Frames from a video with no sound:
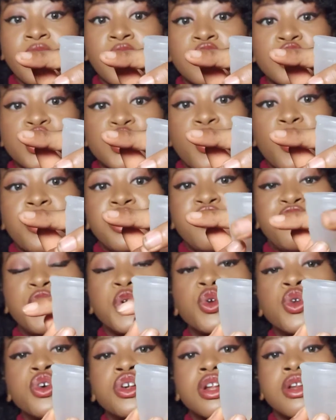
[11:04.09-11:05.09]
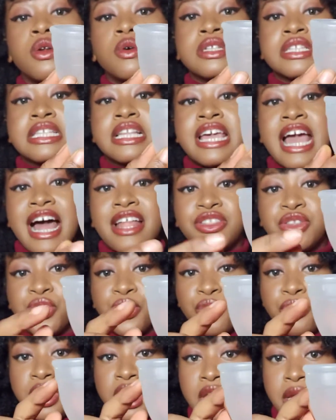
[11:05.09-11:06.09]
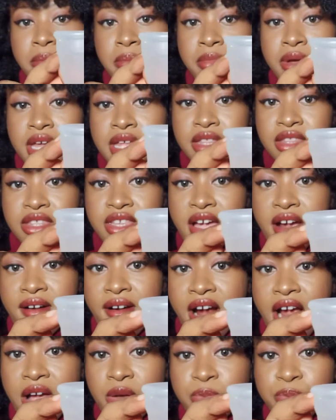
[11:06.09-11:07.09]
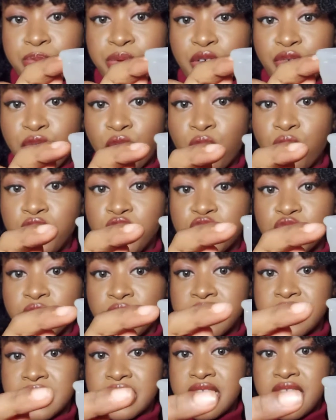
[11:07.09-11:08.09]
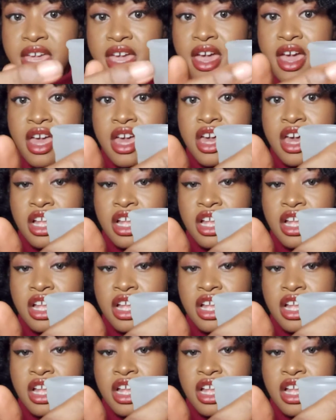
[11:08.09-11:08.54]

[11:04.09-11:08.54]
So if you look closely at the rim, there are perforations here.